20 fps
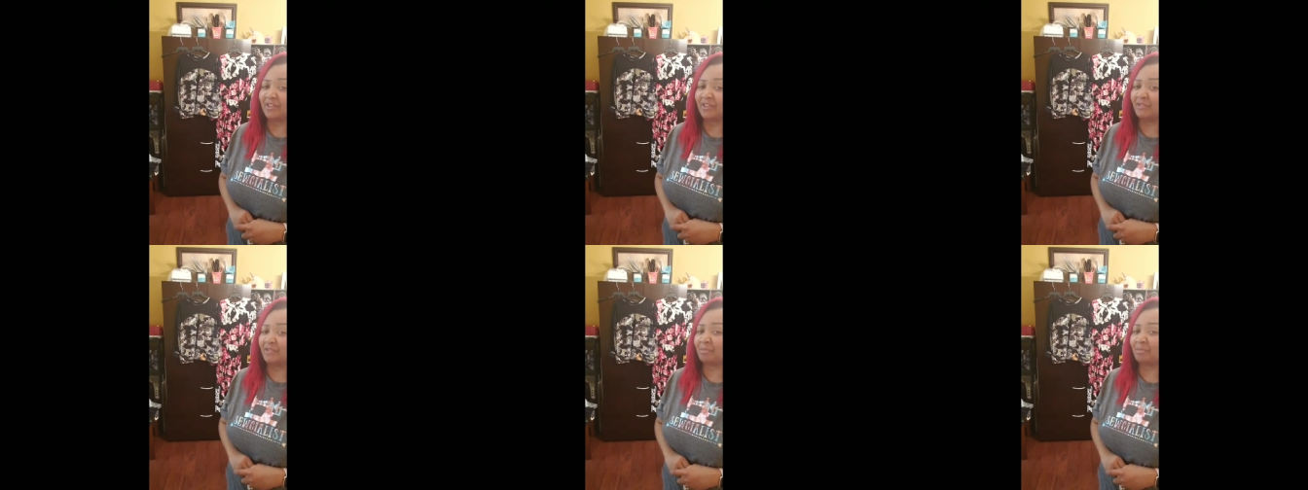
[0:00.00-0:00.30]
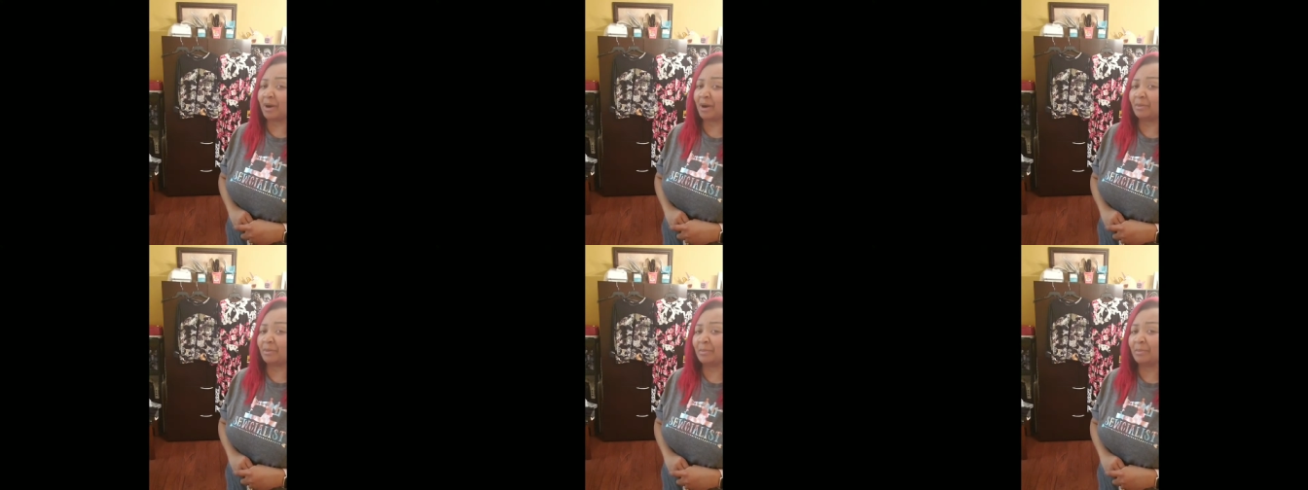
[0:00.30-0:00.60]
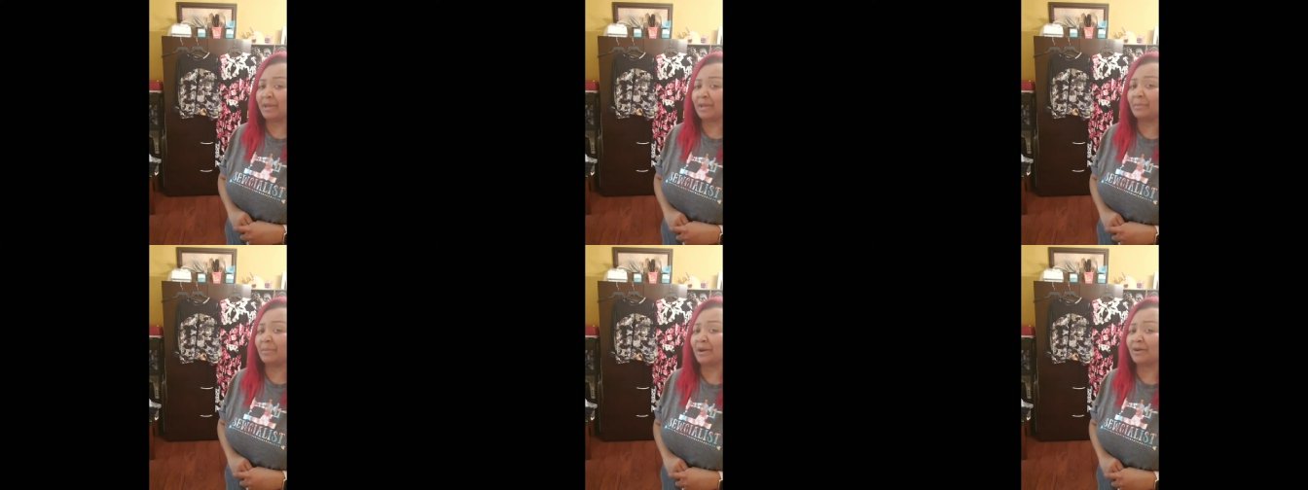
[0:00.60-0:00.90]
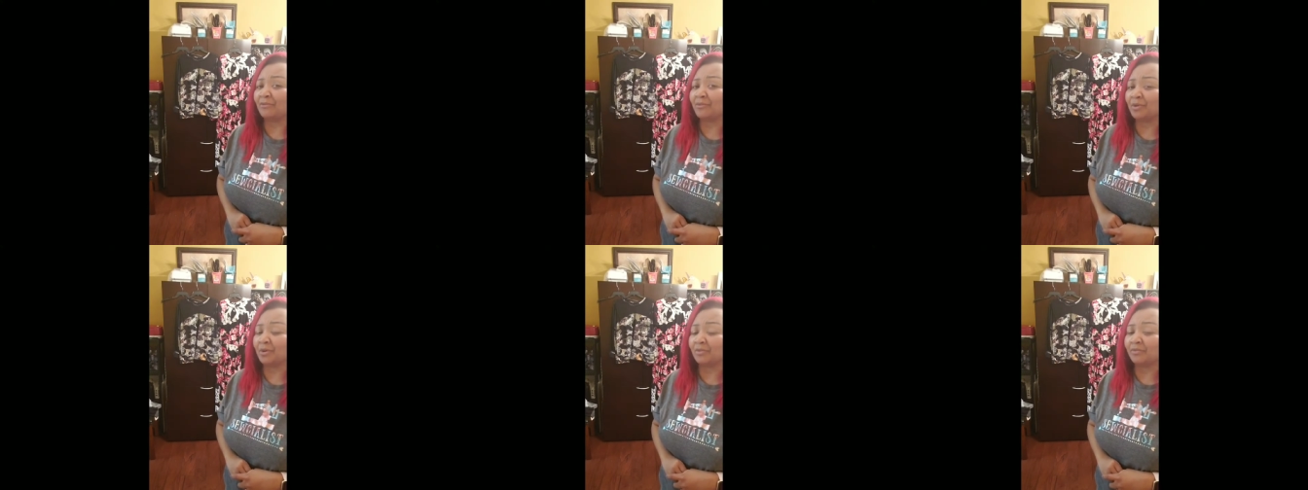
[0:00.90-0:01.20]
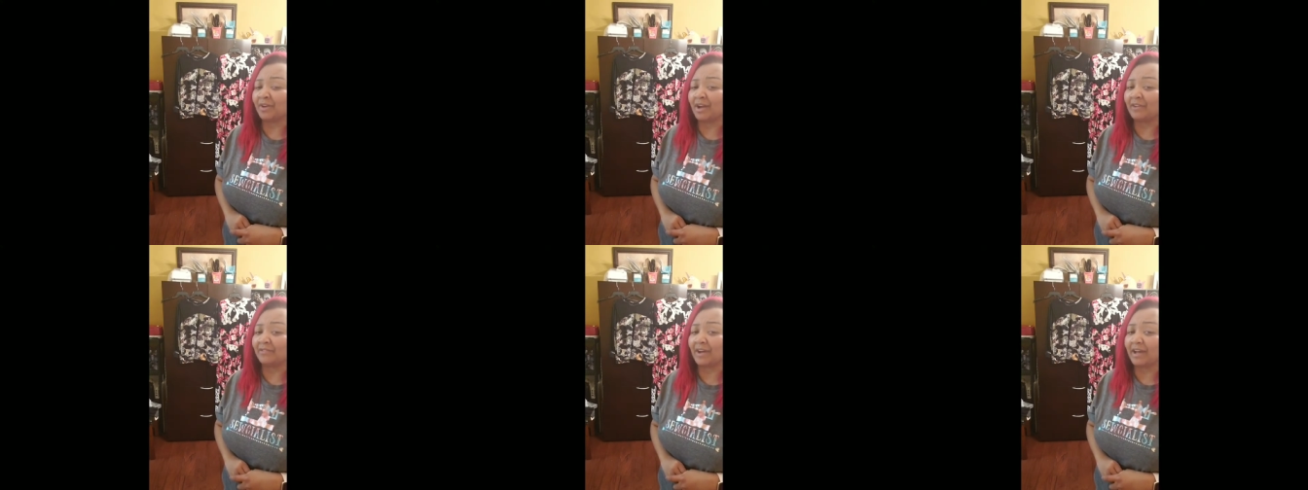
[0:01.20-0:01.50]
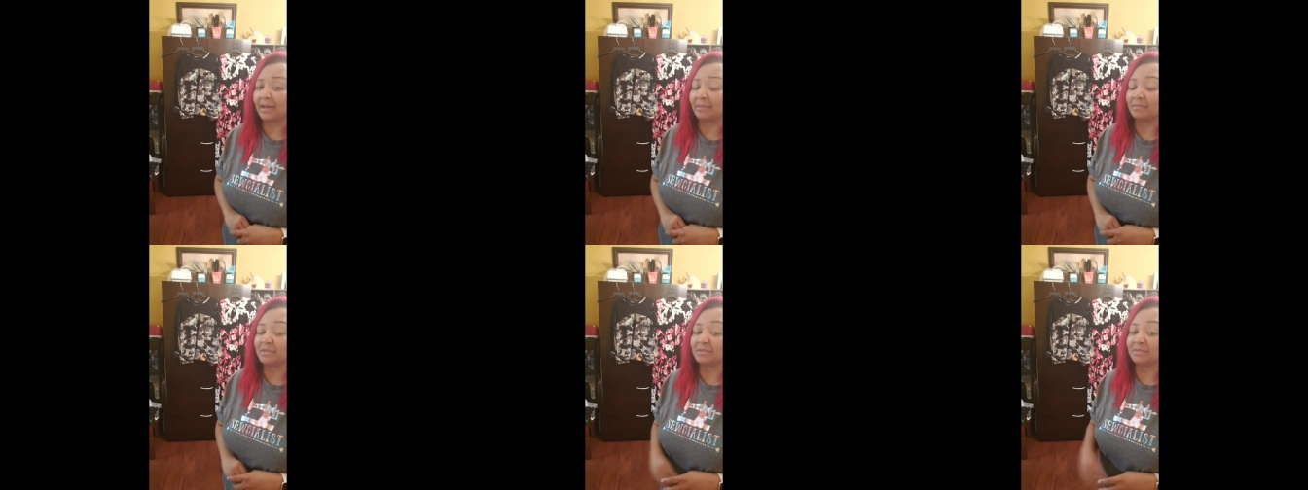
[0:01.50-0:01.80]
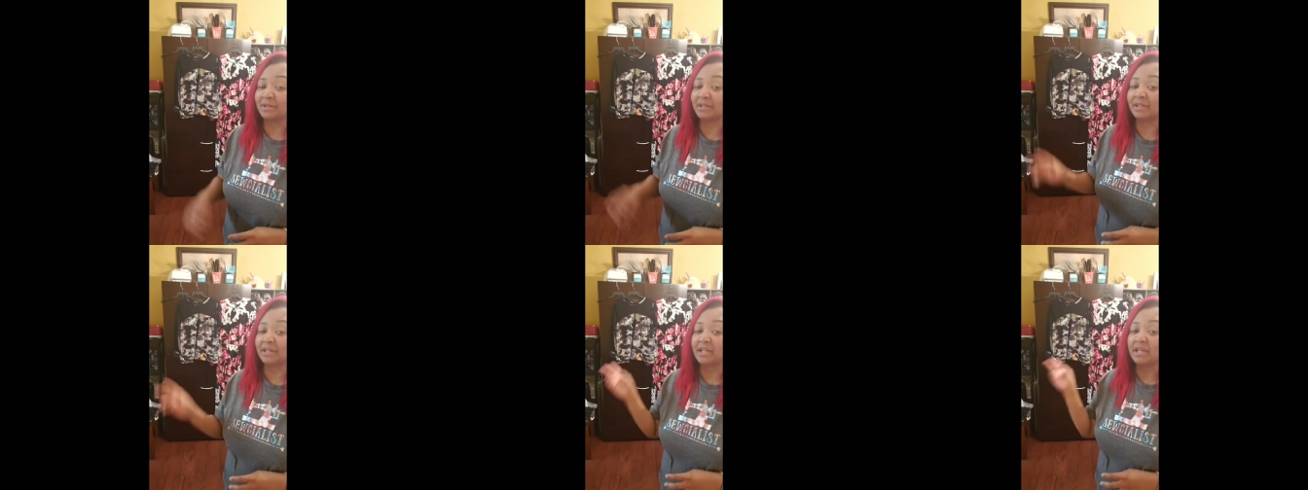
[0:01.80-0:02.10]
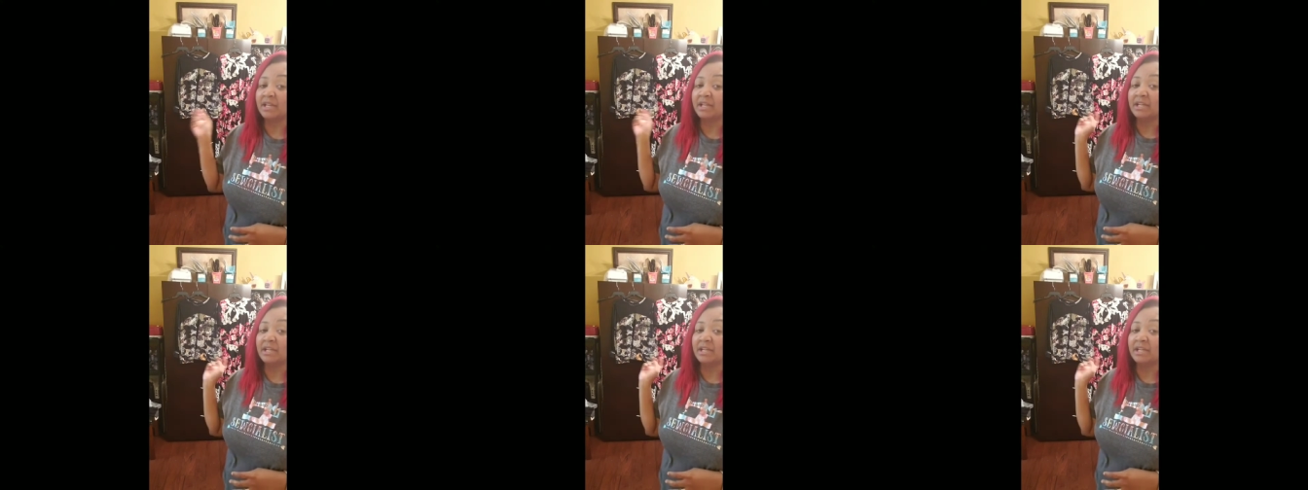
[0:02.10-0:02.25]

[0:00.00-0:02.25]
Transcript: I've probably made about 4 or 5 items, but